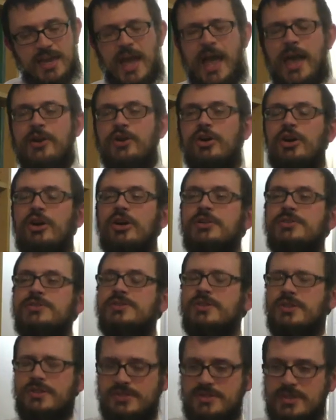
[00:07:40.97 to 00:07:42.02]
kind of
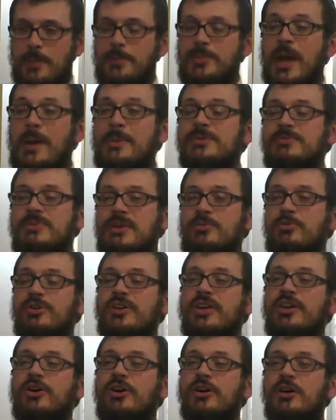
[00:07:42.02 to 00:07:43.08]
hurts. Sometimes people
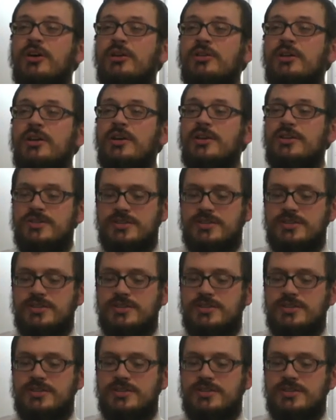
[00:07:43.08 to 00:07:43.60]
get hurt.